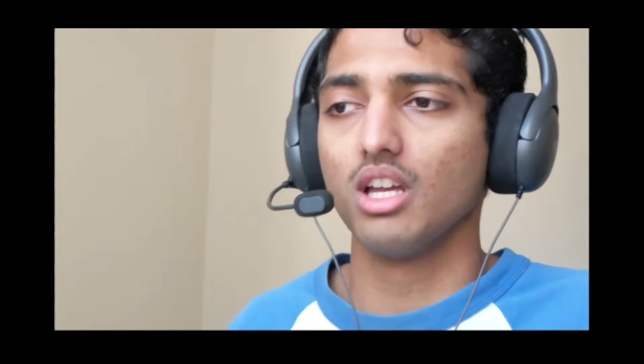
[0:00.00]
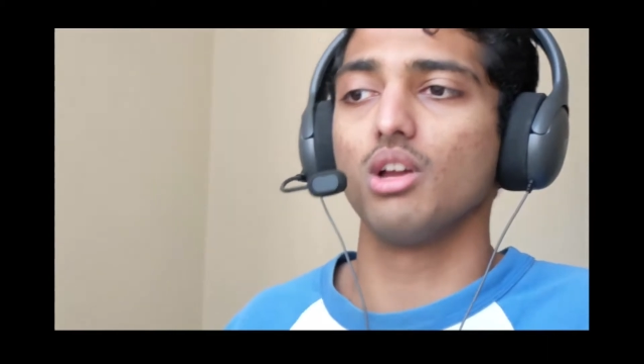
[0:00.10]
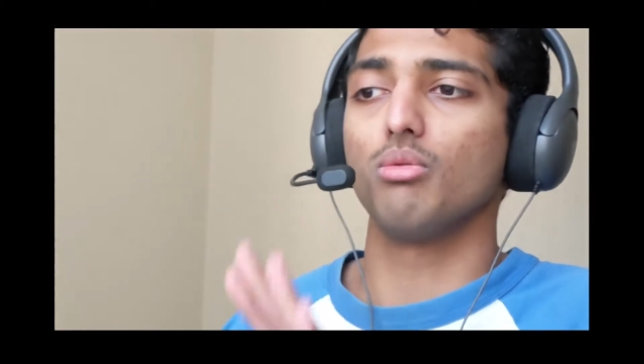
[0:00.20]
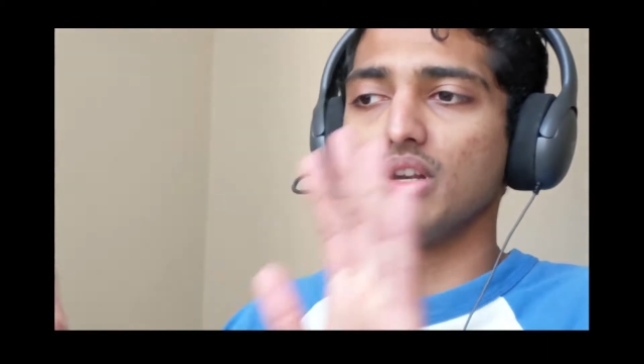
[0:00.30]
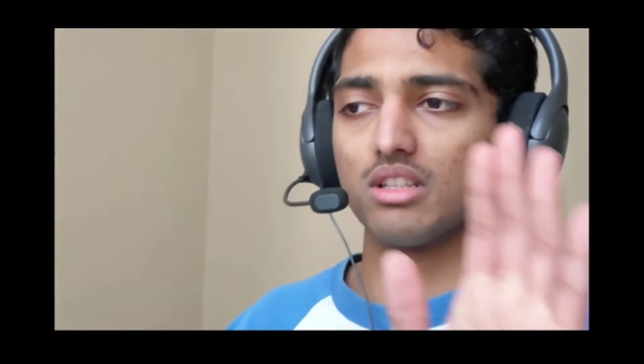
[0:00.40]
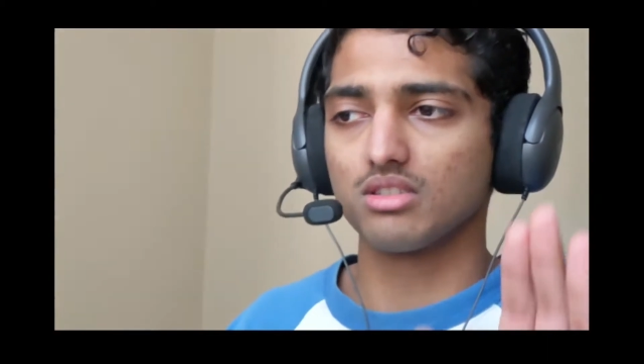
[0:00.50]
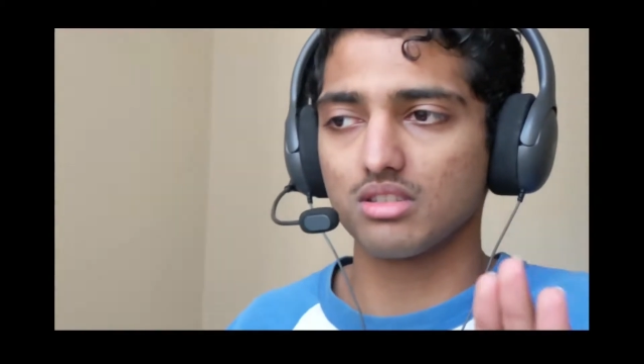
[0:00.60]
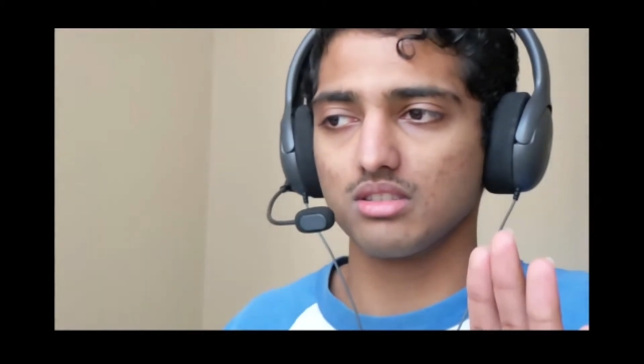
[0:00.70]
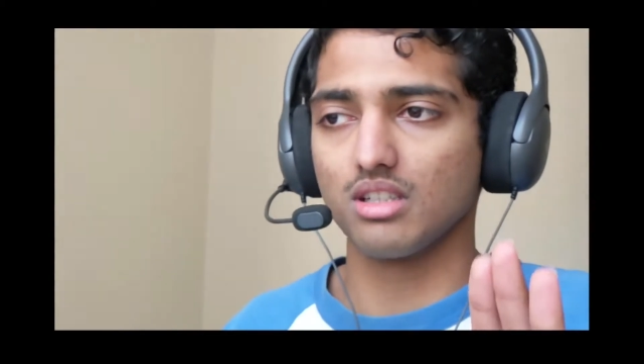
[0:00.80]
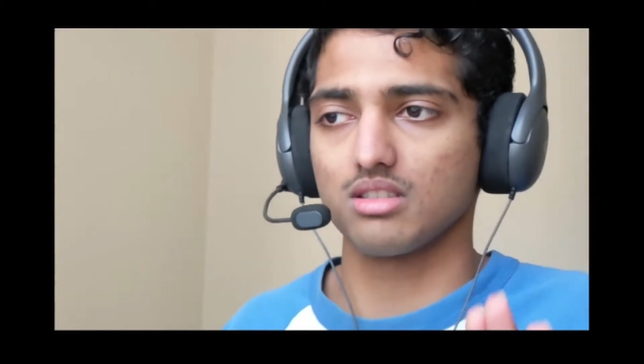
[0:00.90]
when it's
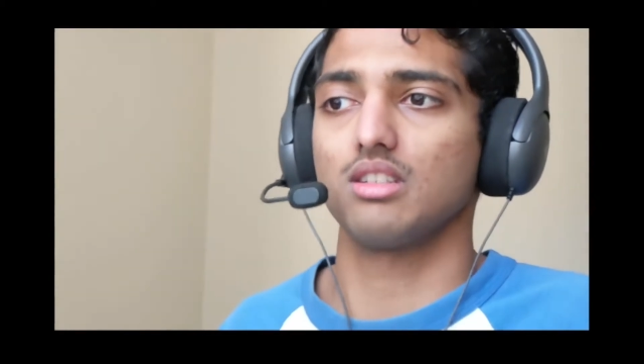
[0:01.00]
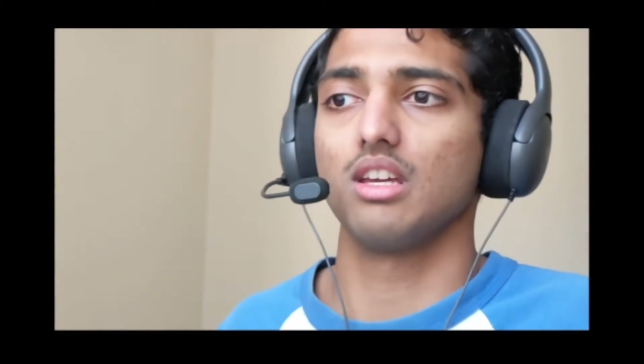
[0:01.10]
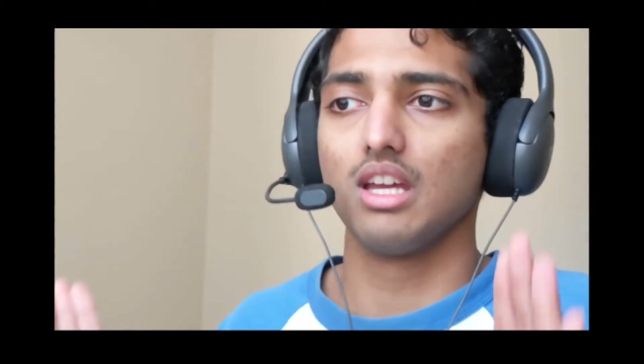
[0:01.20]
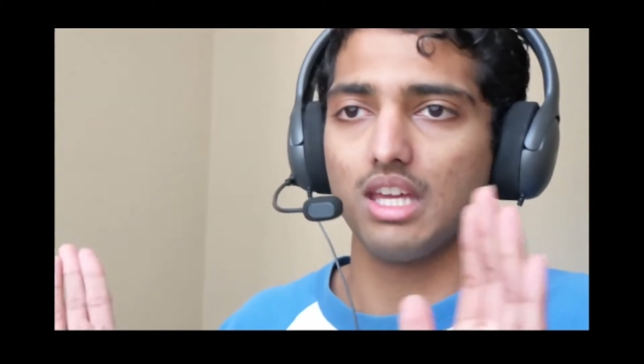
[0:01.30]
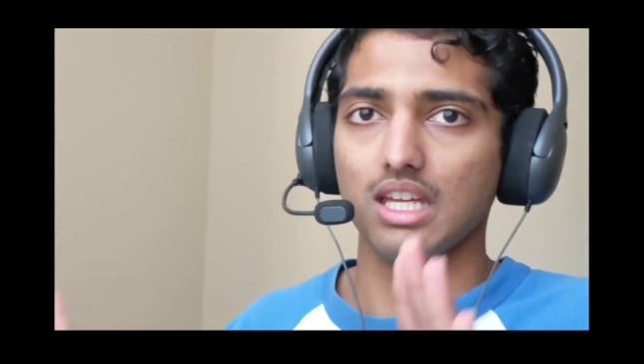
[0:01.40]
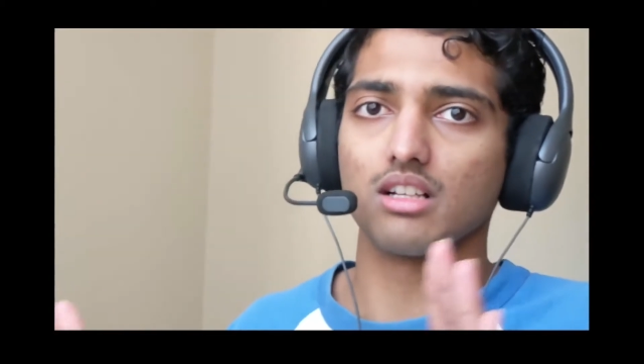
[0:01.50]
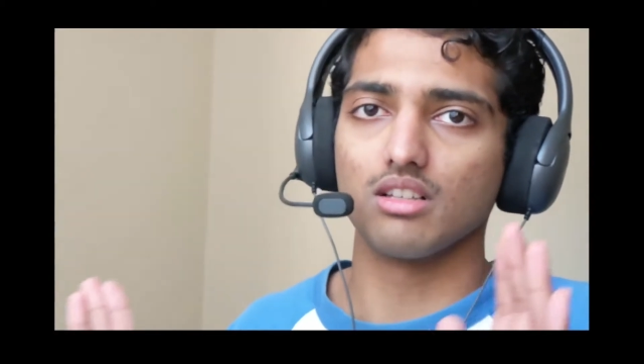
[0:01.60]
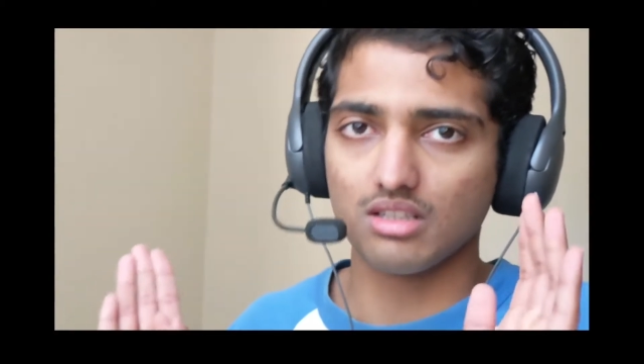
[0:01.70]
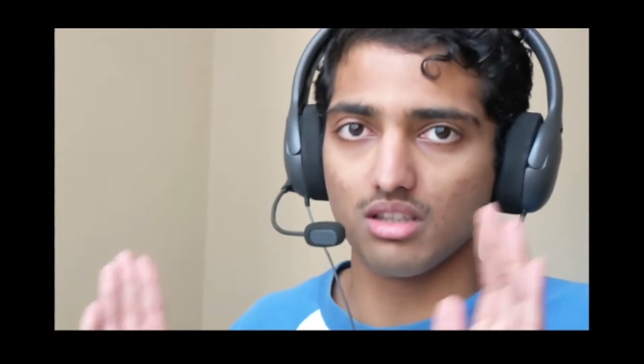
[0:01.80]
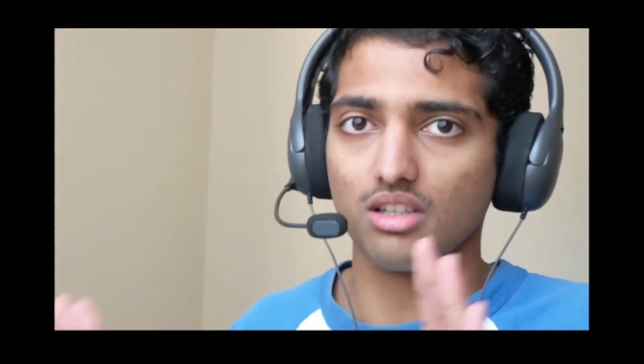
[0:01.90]
just
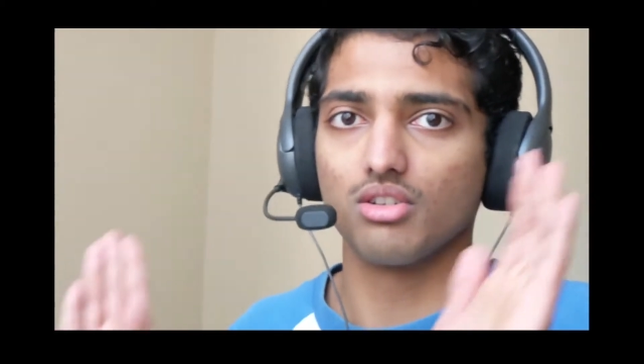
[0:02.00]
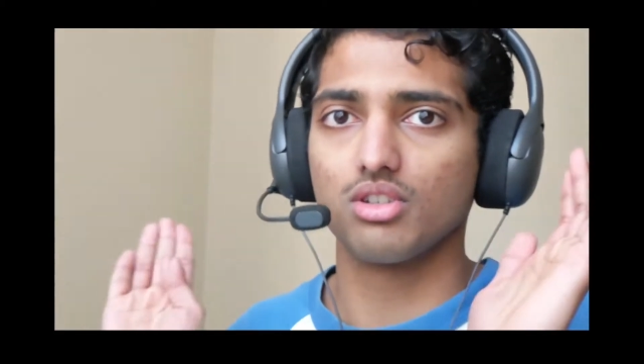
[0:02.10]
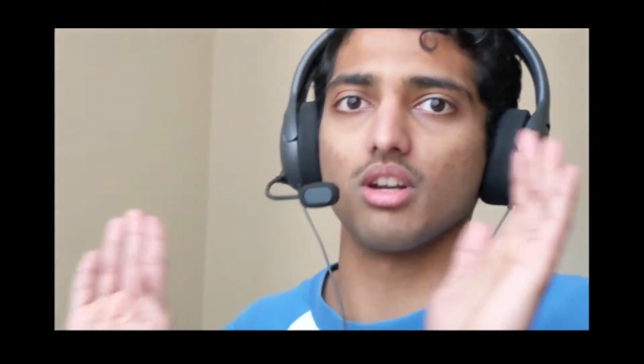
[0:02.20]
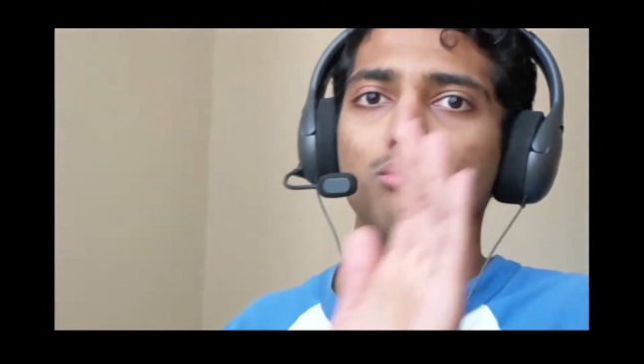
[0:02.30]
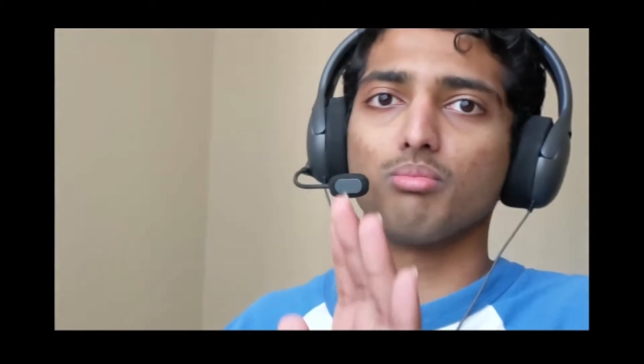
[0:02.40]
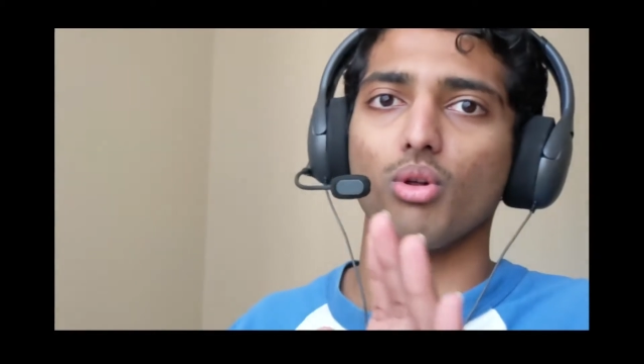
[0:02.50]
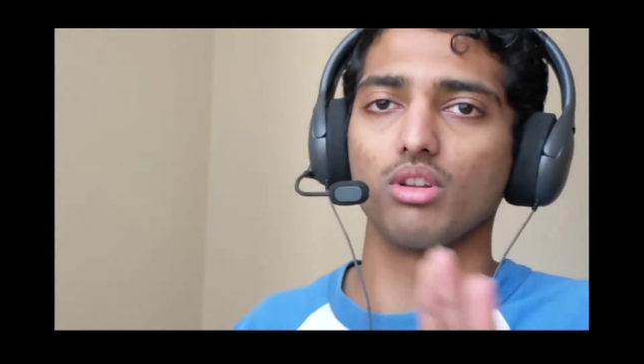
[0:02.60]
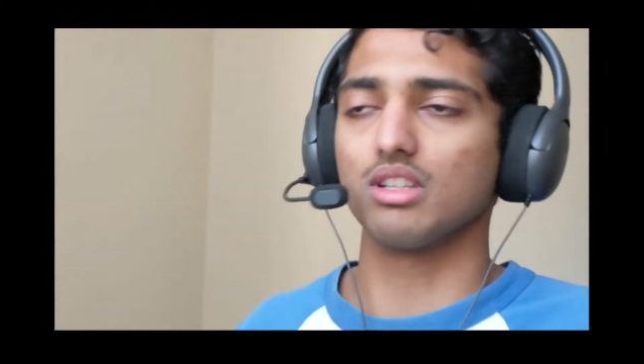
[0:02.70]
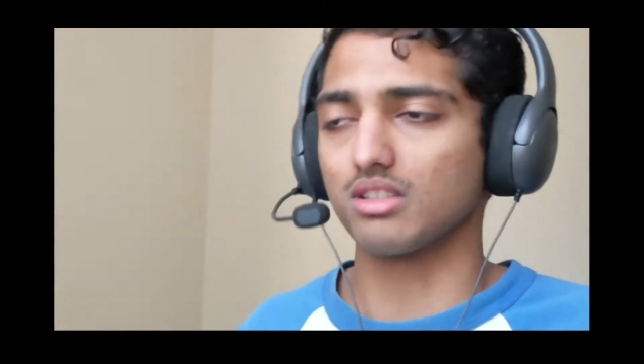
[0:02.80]
English literature and politics.